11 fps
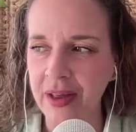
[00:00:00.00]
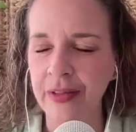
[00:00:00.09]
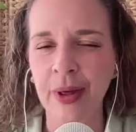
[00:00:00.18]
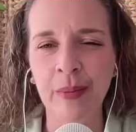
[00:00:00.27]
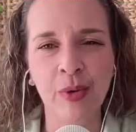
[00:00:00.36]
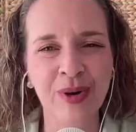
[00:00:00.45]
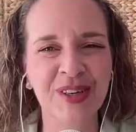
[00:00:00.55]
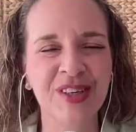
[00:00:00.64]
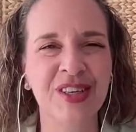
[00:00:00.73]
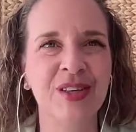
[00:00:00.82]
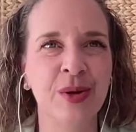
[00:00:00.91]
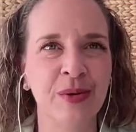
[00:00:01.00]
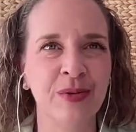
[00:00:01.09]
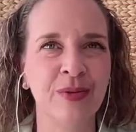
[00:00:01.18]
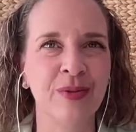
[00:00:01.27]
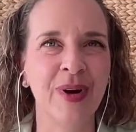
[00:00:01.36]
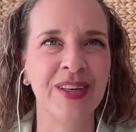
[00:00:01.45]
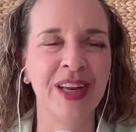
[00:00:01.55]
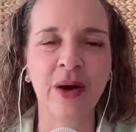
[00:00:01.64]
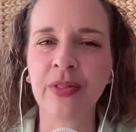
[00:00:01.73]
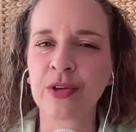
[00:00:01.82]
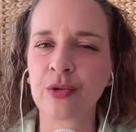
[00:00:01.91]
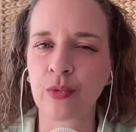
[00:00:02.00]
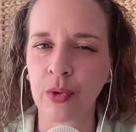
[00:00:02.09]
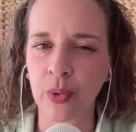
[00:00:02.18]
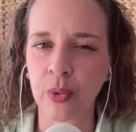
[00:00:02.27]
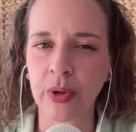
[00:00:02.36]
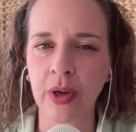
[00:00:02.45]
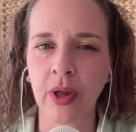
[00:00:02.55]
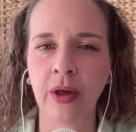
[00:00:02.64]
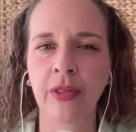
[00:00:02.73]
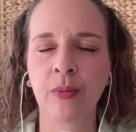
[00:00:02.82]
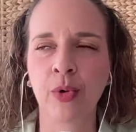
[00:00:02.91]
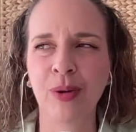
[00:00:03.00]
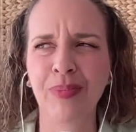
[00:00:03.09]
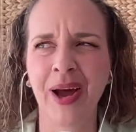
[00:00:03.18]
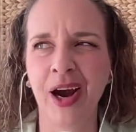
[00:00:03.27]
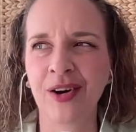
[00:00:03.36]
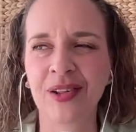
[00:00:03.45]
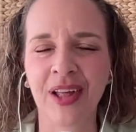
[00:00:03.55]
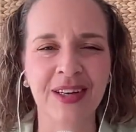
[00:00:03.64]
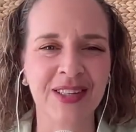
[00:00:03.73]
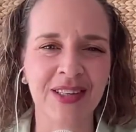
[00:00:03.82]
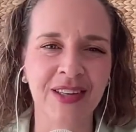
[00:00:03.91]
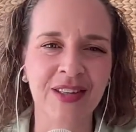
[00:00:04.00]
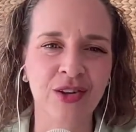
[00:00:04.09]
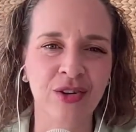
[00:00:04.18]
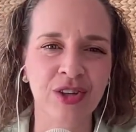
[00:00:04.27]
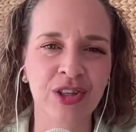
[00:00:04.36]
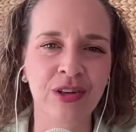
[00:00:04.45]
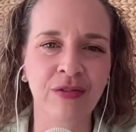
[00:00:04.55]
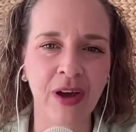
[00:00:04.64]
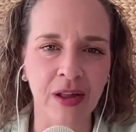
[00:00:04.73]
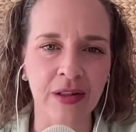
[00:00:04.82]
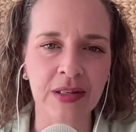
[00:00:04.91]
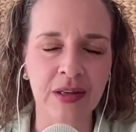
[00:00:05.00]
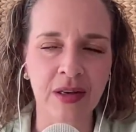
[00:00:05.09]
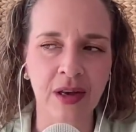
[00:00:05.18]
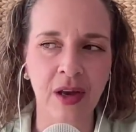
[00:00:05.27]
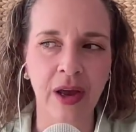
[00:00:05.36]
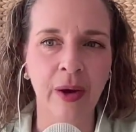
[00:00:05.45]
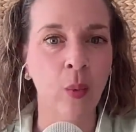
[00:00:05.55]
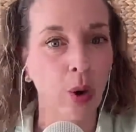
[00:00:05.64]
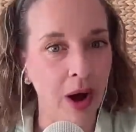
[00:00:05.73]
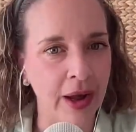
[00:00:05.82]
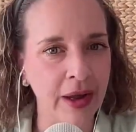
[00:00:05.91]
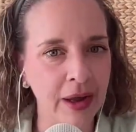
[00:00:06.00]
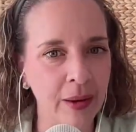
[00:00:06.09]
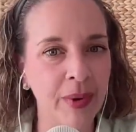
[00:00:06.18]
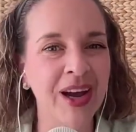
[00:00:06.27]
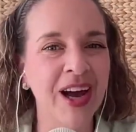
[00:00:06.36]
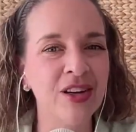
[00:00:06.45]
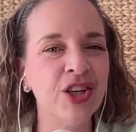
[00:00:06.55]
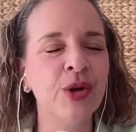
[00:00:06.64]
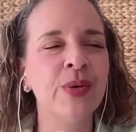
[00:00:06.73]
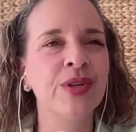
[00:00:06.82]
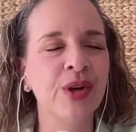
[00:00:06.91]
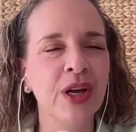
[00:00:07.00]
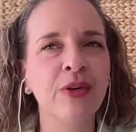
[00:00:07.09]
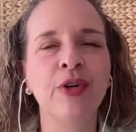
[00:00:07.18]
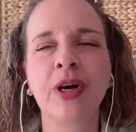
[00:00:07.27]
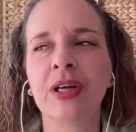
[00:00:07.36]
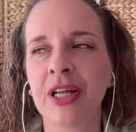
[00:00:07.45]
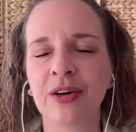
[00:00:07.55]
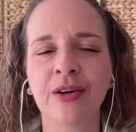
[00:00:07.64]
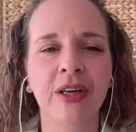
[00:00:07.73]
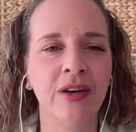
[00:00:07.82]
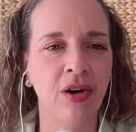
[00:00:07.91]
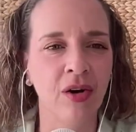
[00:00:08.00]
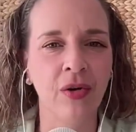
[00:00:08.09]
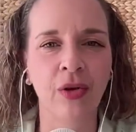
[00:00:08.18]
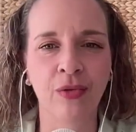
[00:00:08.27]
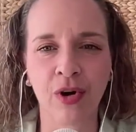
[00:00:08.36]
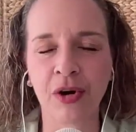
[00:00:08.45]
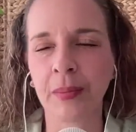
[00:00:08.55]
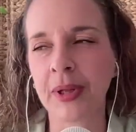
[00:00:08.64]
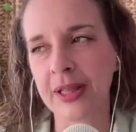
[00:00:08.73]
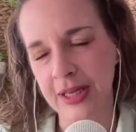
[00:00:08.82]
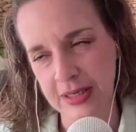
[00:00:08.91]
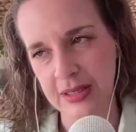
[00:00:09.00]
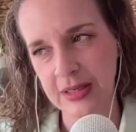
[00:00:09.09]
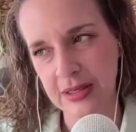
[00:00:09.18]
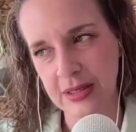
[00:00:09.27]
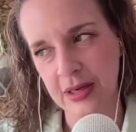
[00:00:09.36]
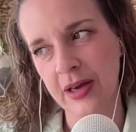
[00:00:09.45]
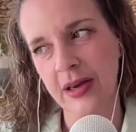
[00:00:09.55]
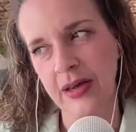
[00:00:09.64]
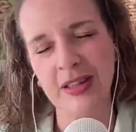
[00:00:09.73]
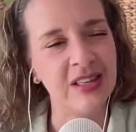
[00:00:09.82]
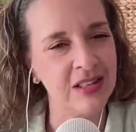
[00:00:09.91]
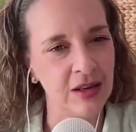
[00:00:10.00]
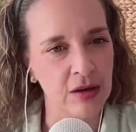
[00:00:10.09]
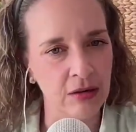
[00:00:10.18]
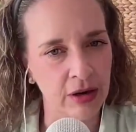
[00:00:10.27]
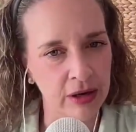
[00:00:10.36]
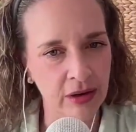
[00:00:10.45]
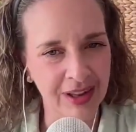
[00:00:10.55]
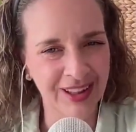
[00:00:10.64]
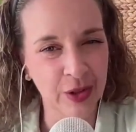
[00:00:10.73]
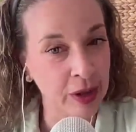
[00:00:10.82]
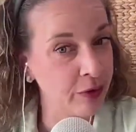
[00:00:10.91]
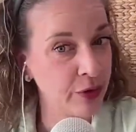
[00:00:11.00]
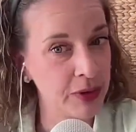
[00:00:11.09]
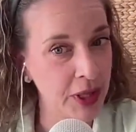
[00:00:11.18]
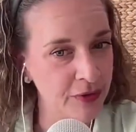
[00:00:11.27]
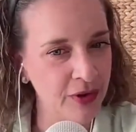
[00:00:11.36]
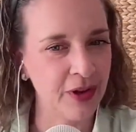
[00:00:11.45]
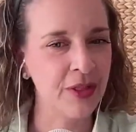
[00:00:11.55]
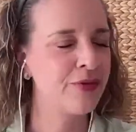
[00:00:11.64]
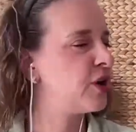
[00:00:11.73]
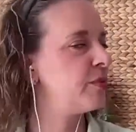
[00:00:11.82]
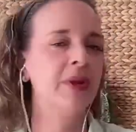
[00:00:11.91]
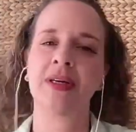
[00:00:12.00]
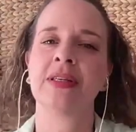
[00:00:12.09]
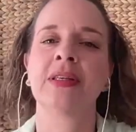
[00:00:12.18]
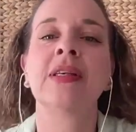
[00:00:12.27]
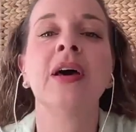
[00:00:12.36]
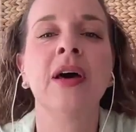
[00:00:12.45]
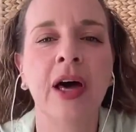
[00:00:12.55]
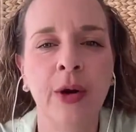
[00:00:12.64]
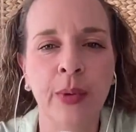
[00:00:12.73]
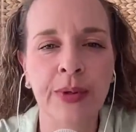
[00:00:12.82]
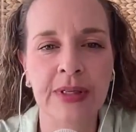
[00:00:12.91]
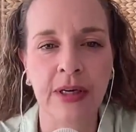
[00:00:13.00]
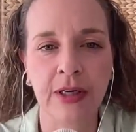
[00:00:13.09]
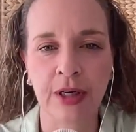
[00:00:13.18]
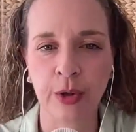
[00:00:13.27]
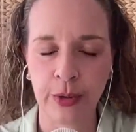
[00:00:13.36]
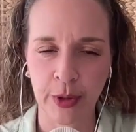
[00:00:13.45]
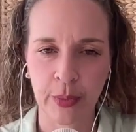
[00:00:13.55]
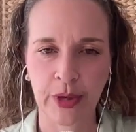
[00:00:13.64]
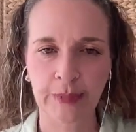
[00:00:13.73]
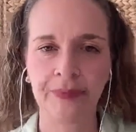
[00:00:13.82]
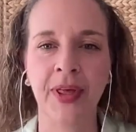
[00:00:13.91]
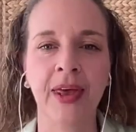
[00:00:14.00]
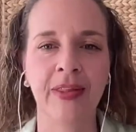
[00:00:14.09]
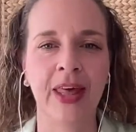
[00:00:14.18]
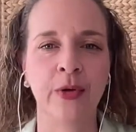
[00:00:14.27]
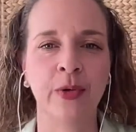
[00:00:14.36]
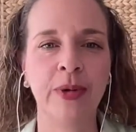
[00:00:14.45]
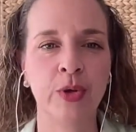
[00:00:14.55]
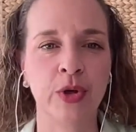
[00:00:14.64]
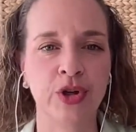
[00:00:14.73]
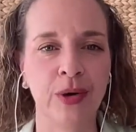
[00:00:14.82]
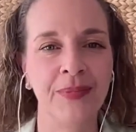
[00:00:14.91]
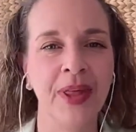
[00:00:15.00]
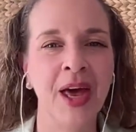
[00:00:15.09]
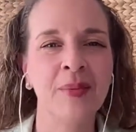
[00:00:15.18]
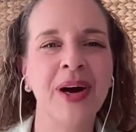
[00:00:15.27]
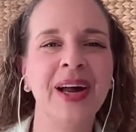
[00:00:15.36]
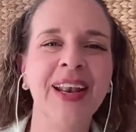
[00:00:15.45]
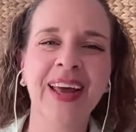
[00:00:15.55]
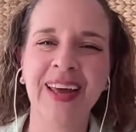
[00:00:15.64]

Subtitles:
the more she went down this road, the more paralyzed and uncertain she felt. And why? Because she was looking for clarity in all the wrong places. That's a song, right? Looking for love in all the wrong places. I won't sing to you, don't worry. That would be torture. But